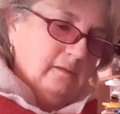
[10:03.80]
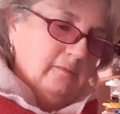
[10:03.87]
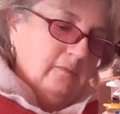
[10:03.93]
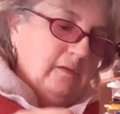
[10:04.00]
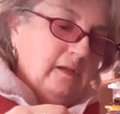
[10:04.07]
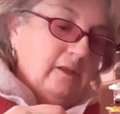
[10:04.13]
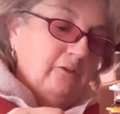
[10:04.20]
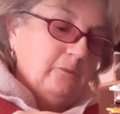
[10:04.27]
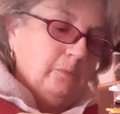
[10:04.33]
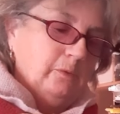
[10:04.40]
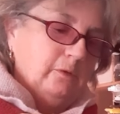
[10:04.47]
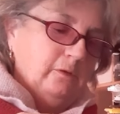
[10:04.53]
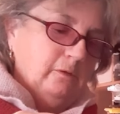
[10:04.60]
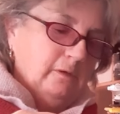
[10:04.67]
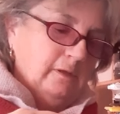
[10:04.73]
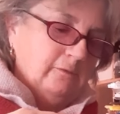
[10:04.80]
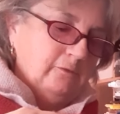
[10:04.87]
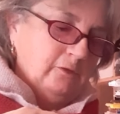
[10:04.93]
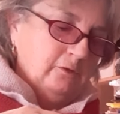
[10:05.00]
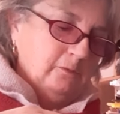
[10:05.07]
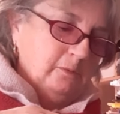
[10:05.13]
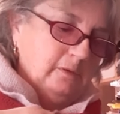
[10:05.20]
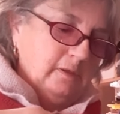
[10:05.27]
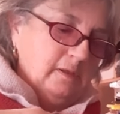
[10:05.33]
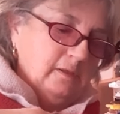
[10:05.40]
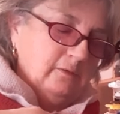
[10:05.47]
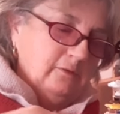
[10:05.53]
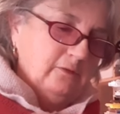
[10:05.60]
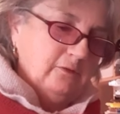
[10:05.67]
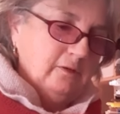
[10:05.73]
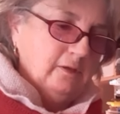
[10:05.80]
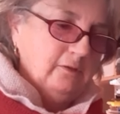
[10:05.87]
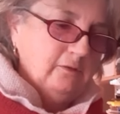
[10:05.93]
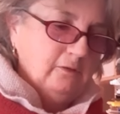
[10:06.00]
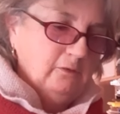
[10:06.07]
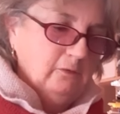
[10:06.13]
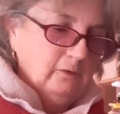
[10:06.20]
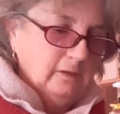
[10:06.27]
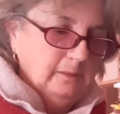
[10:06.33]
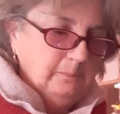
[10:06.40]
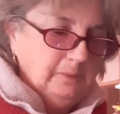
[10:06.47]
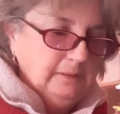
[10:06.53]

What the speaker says: the less work you'll have to do at the end to tidy it all up.